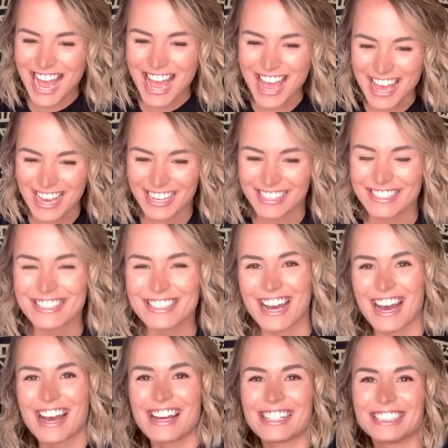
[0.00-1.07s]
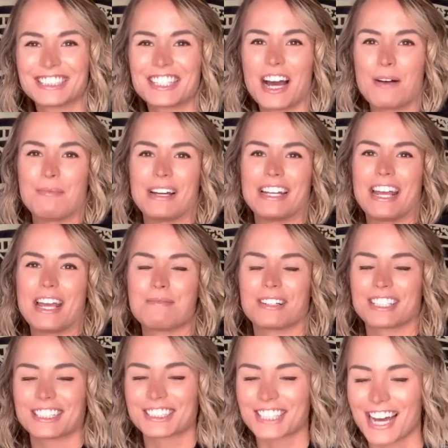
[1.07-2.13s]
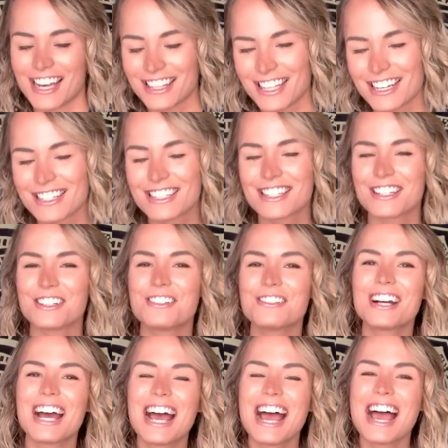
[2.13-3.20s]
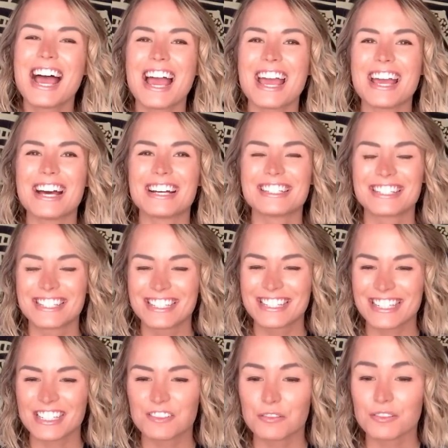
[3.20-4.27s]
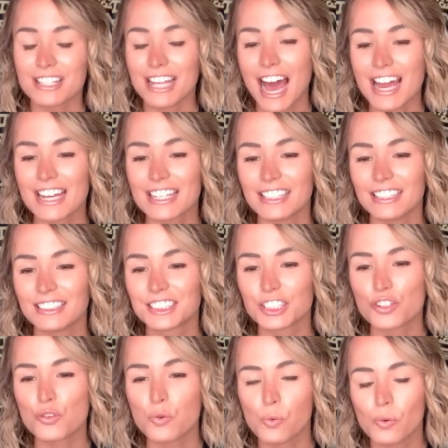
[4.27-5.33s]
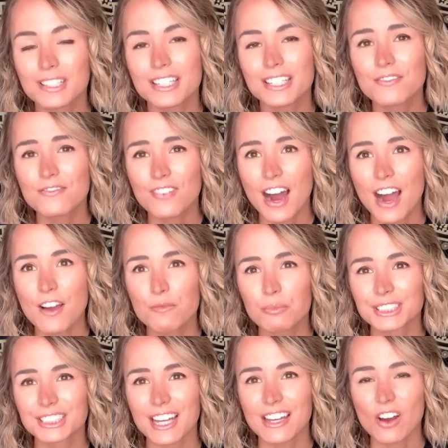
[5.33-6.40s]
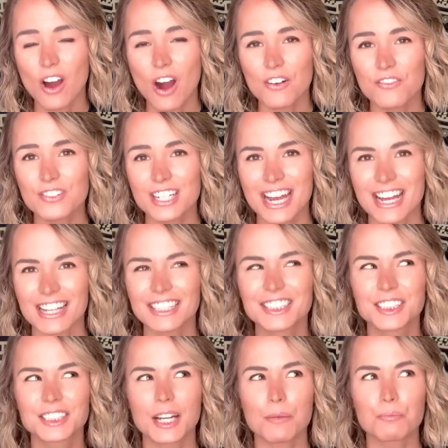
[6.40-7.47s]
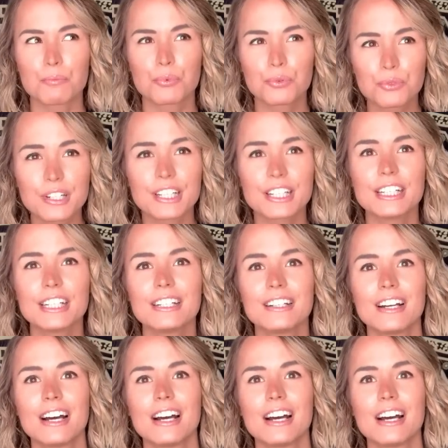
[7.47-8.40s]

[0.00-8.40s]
and it's got my name on the side there too. And so that is 25% off today. That's a pretty